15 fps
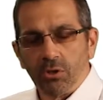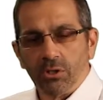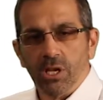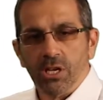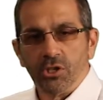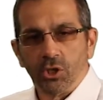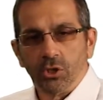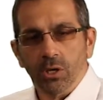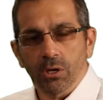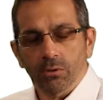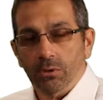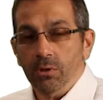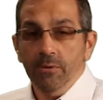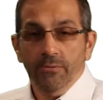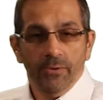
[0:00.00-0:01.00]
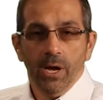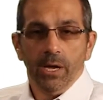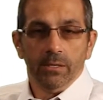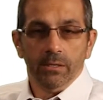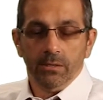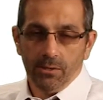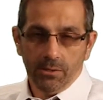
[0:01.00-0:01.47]
go to lunch alone.
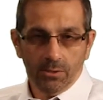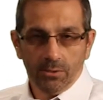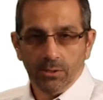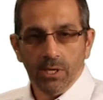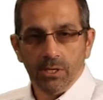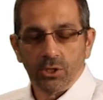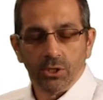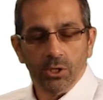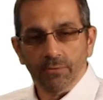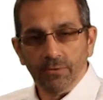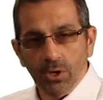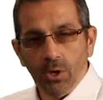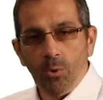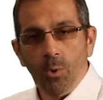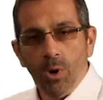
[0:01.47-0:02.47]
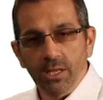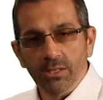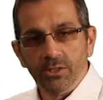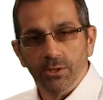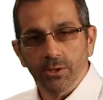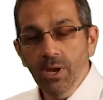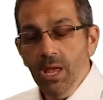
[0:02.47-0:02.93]
Fine, don't go to lunch alone if you don't
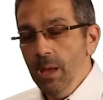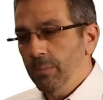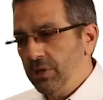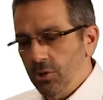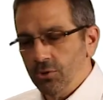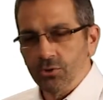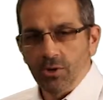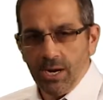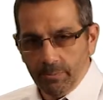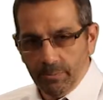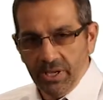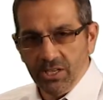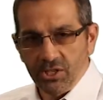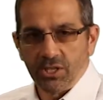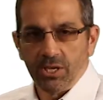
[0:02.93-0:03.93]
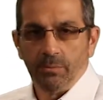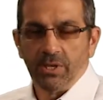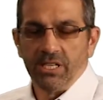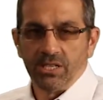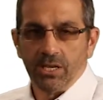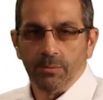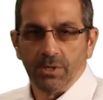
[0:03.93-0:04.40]
want to, but don't try to pitch
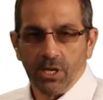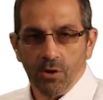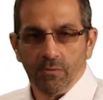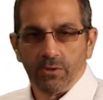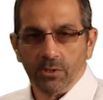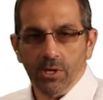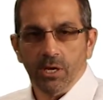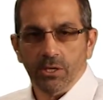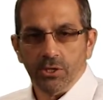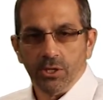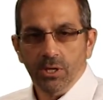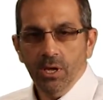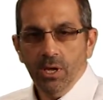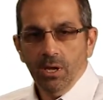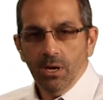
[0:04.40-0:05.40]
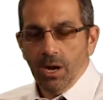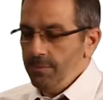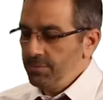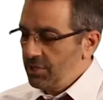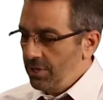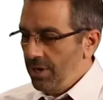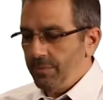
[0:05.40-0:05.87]
somebody something over lunch.
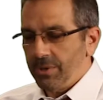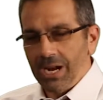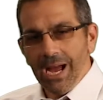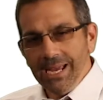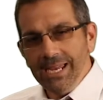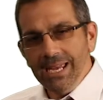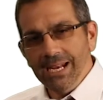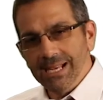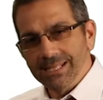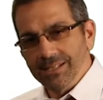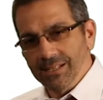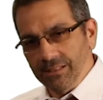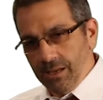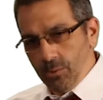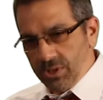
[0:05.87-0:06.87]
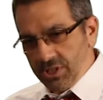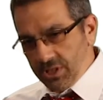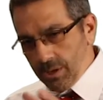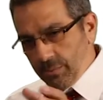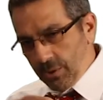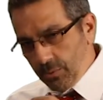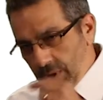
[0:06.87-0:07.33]
I'm sorry, but I cannot sit there with
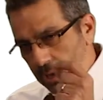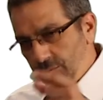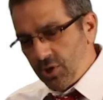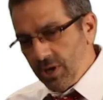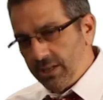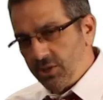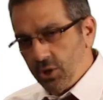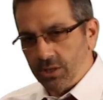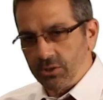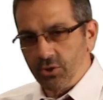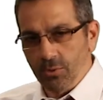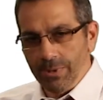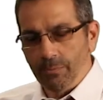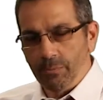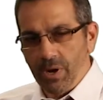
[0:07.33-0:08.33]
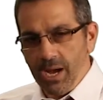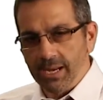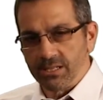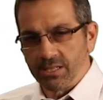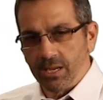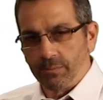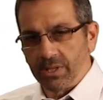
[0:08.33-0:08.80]
somebody when I'm trying to talk to about
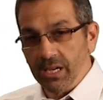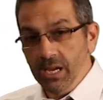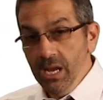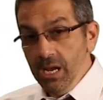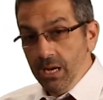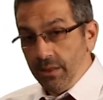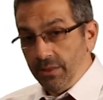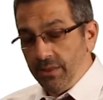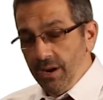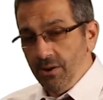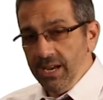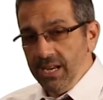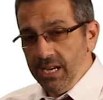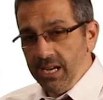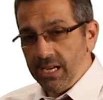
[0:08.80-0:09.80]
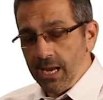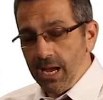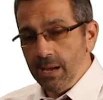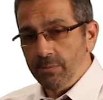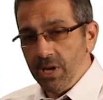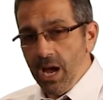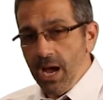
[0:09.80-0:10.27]
buying something, they're eating and
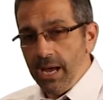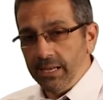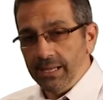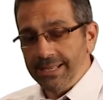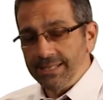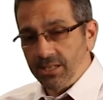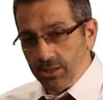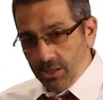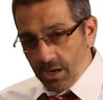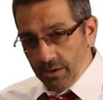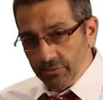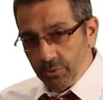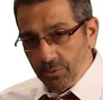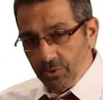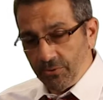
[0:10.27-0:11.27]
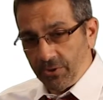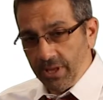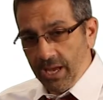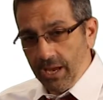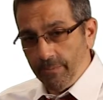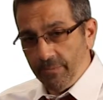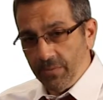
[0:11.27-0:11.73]
I'm not. That's uncomfortable for
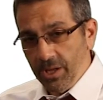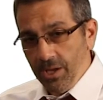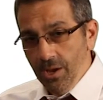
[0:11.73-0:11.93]
them.